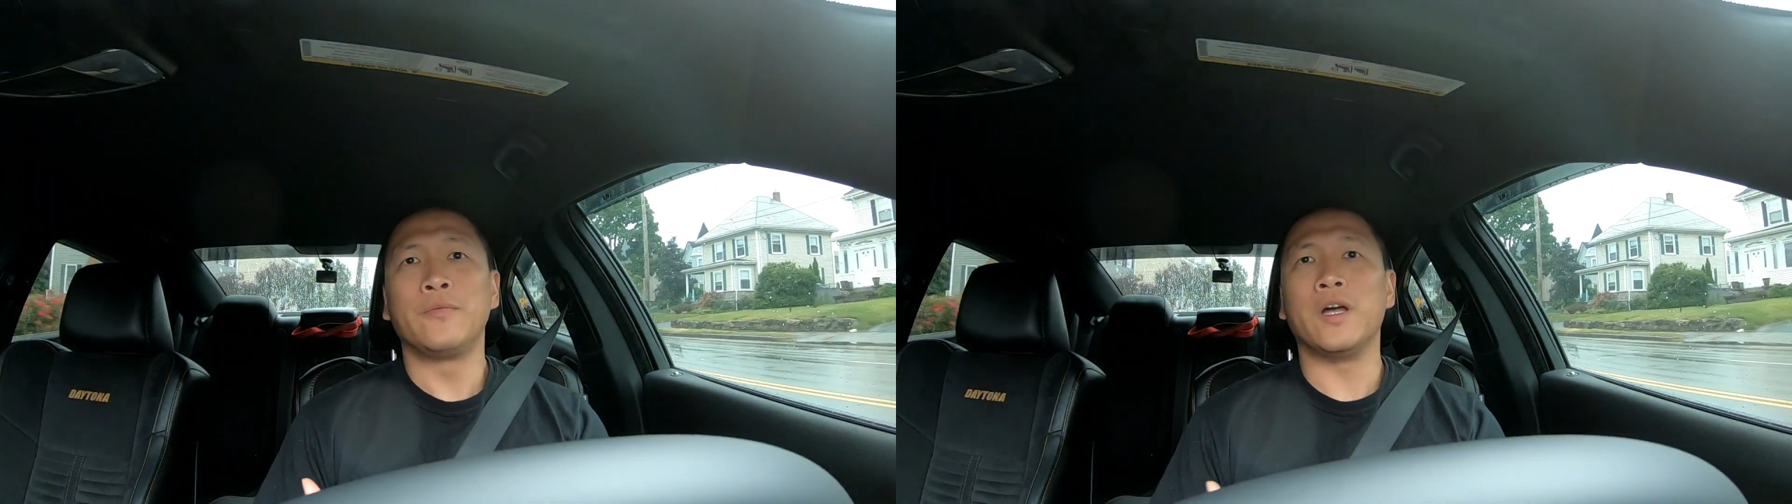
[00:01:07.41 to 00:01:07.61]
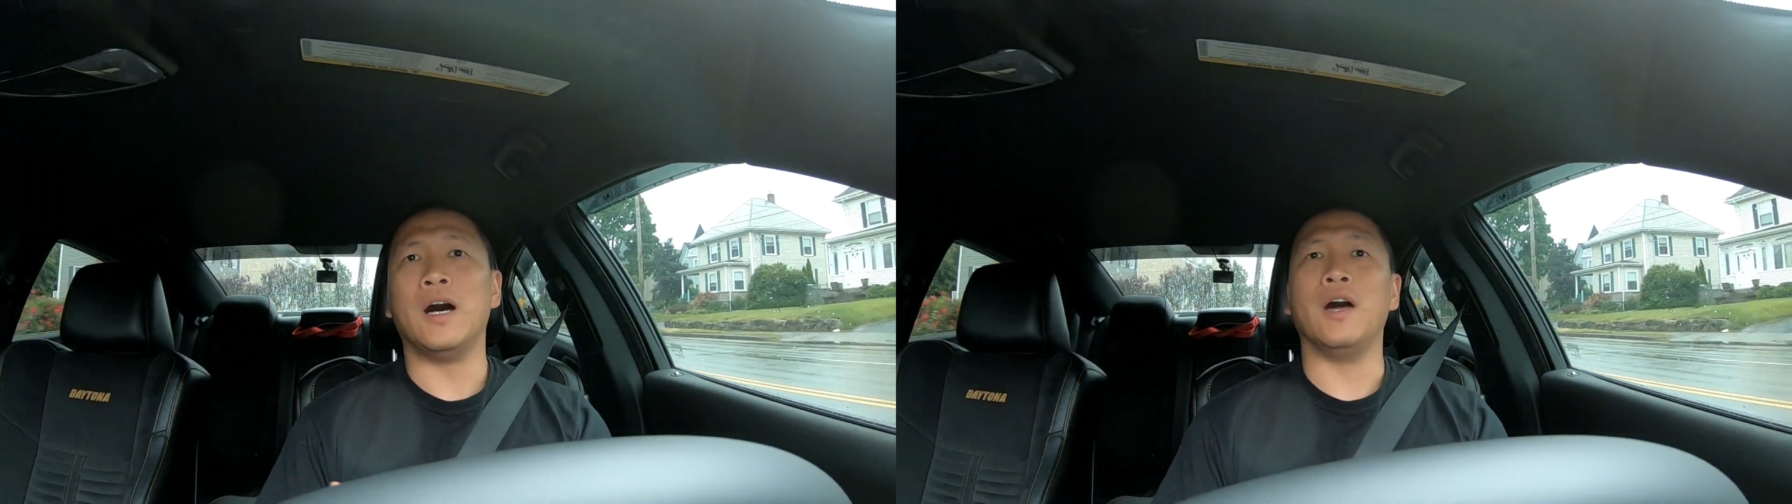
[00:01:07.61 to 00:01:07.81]

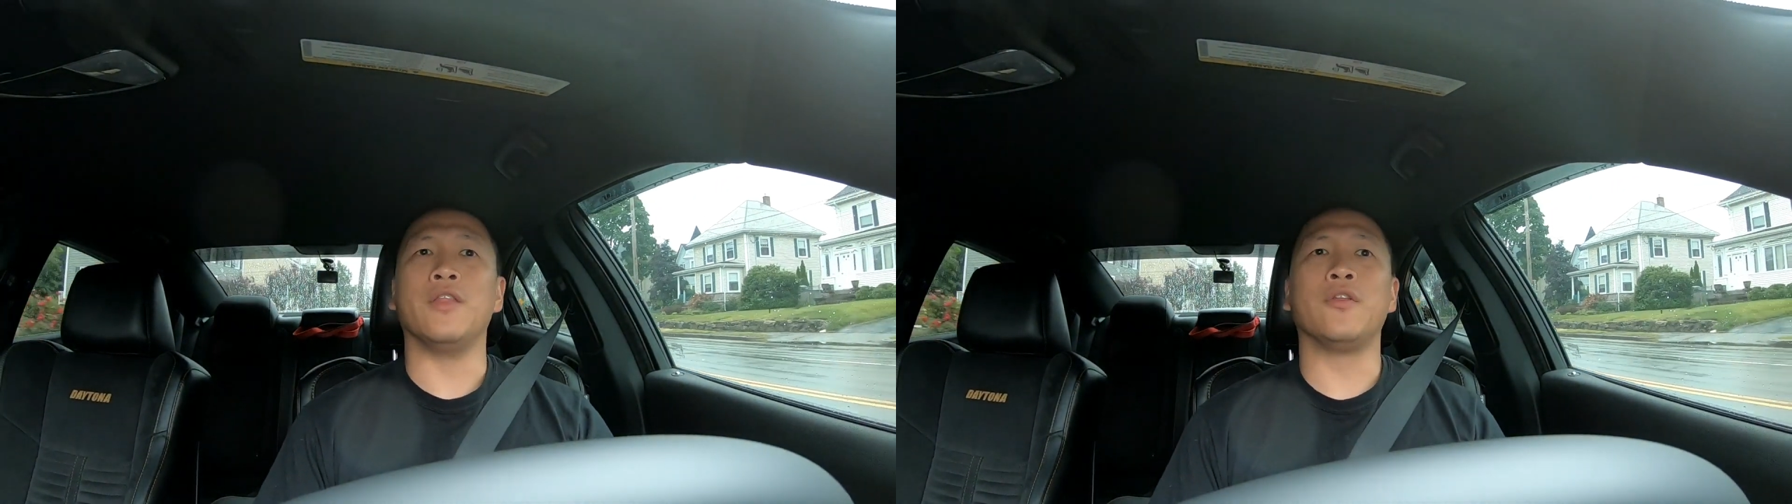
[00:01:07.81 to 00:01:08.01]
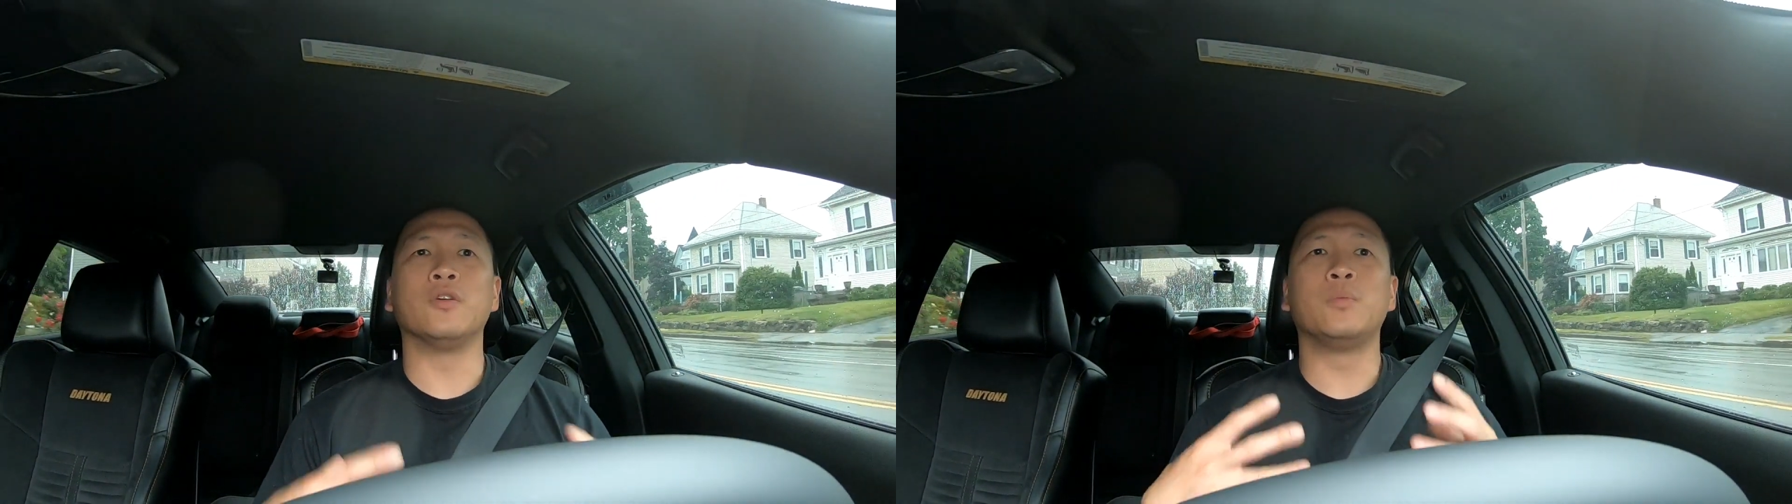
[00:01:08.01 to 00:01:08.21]

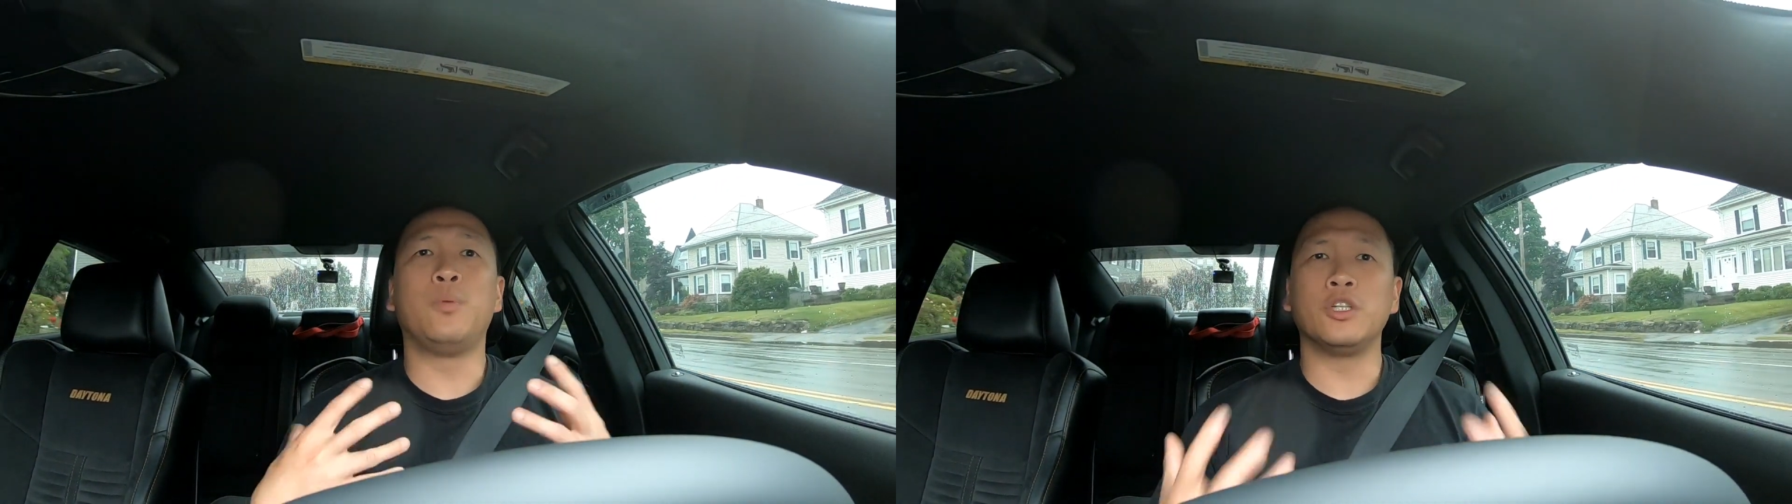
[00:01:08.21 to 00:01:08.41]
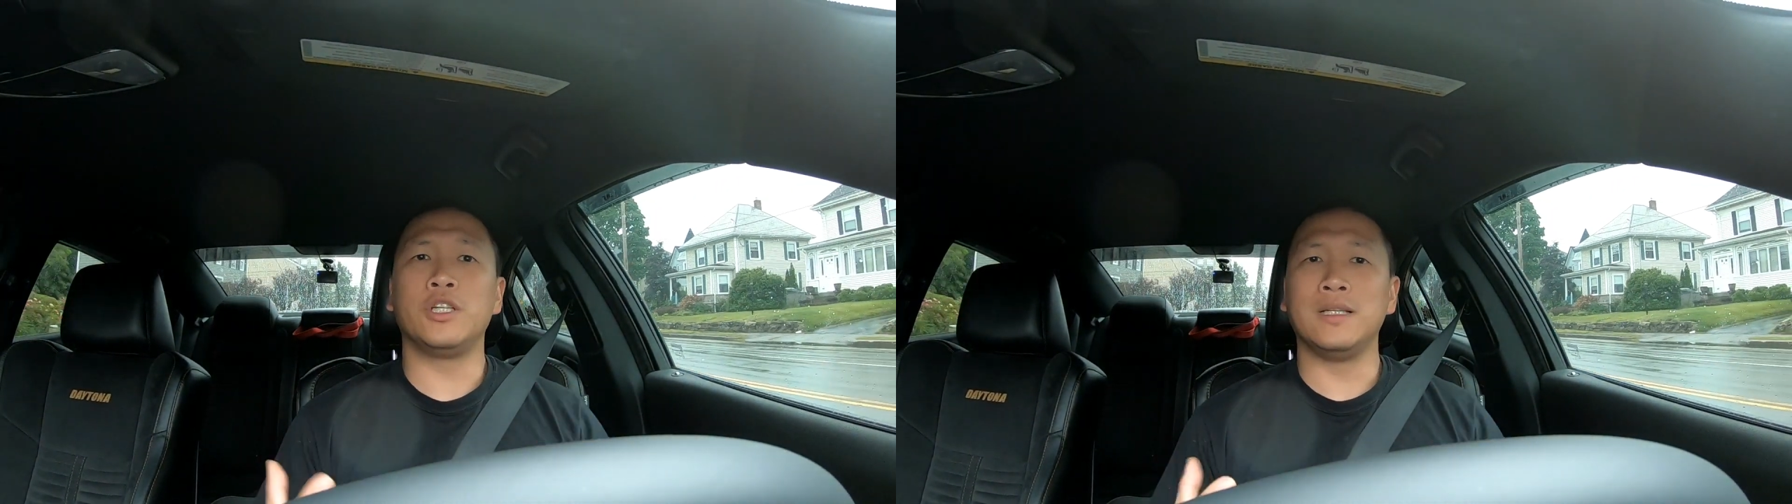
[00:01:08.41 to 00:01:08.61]
those
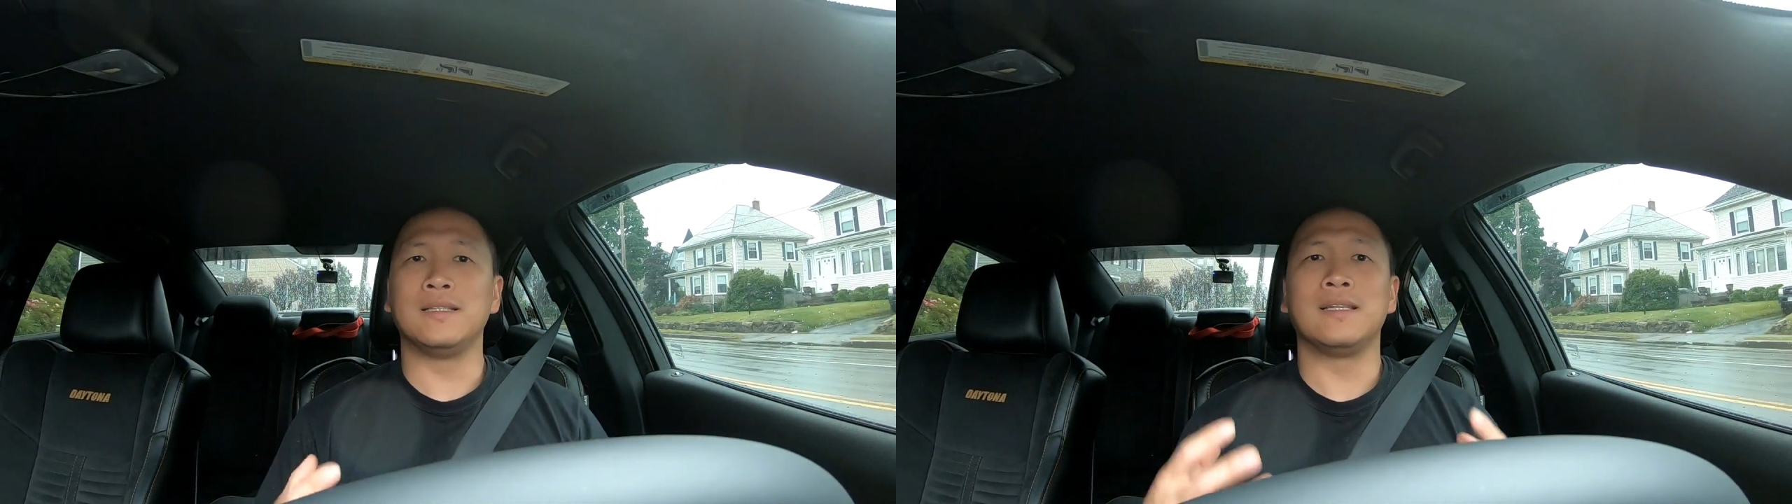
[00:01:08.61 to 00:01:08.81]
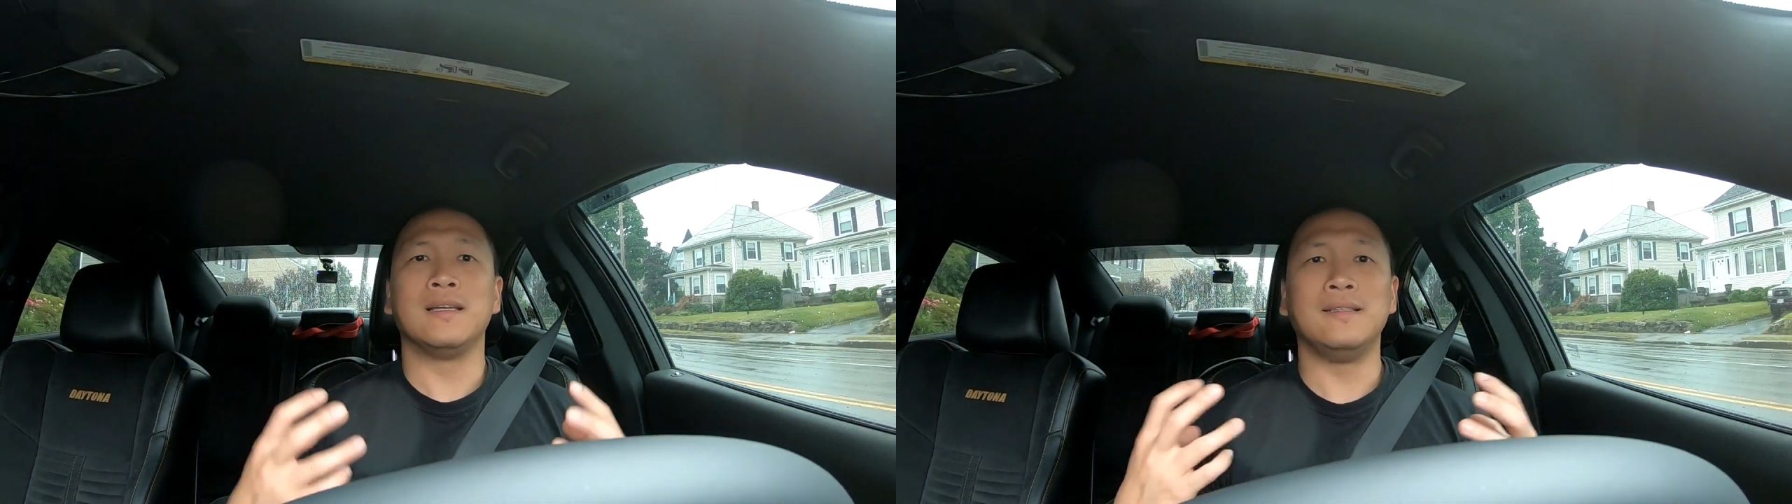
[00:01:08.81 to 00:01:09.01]
bushings